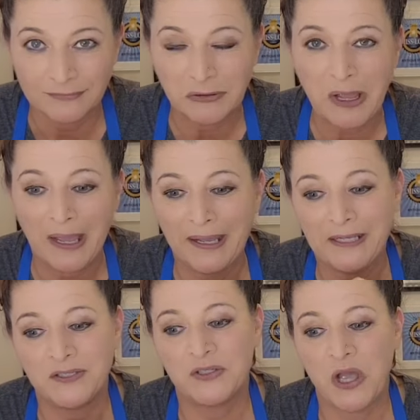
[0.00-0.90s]

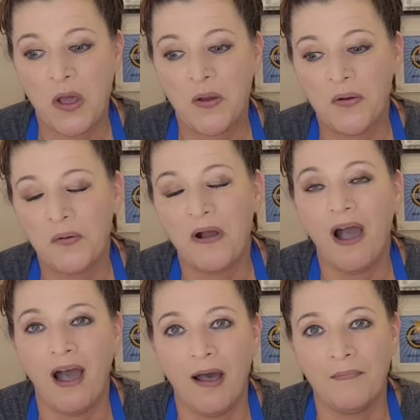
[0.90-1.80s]
Okay, so
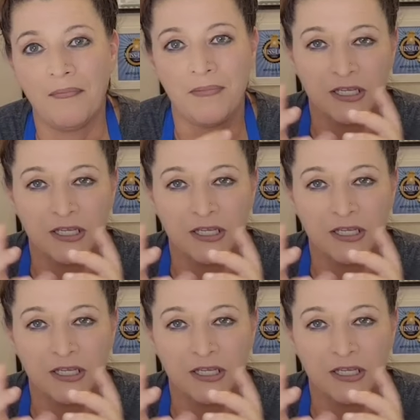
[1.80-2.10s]
um,